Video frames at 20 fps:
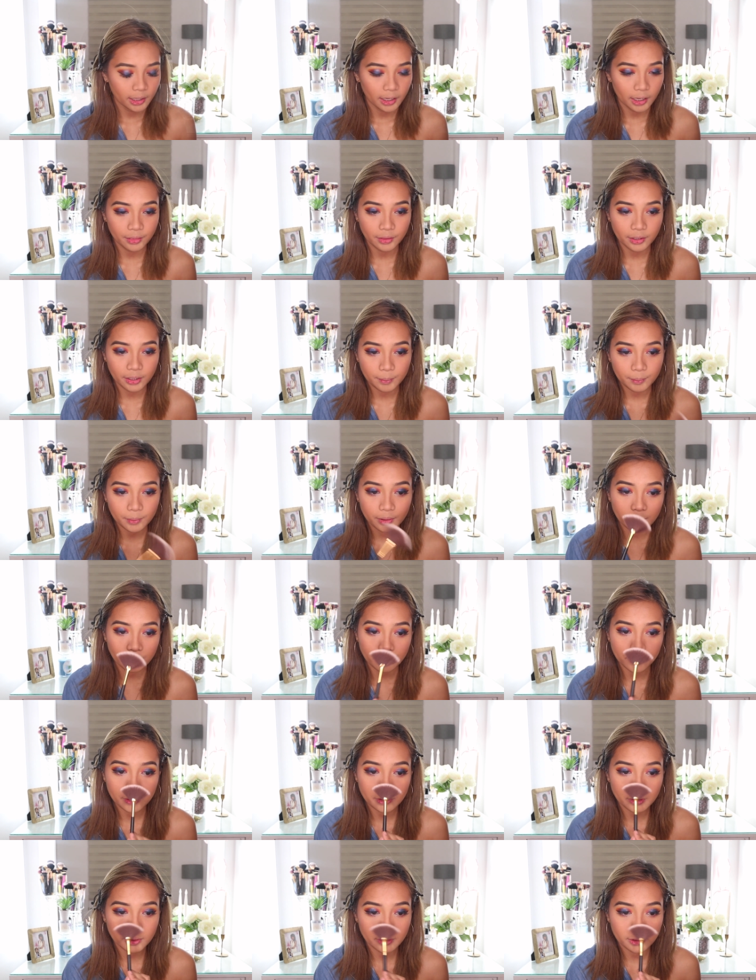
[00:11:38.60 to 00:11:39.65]
And then I'm gonna
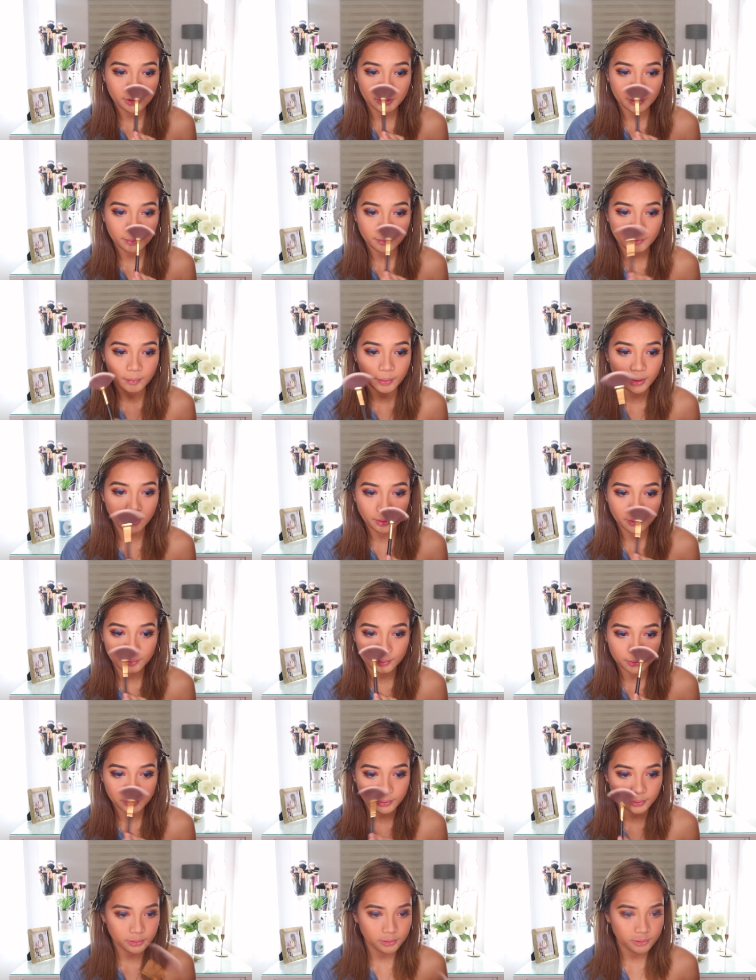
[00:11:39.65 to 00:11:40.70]
put on the tip of my
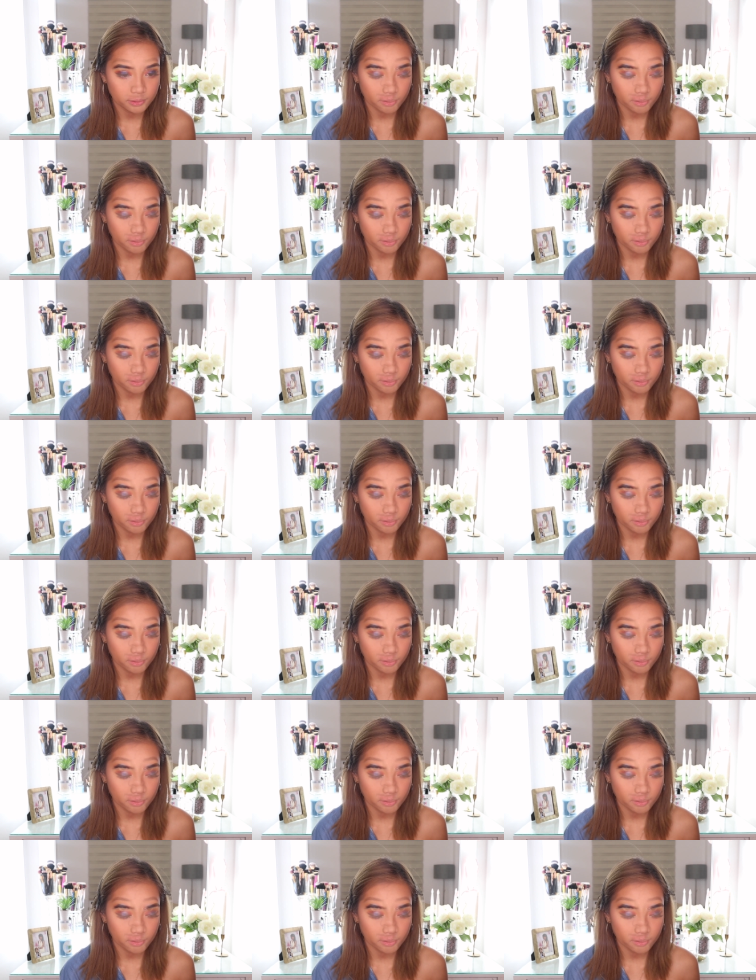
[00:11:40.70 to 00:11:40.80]
nose.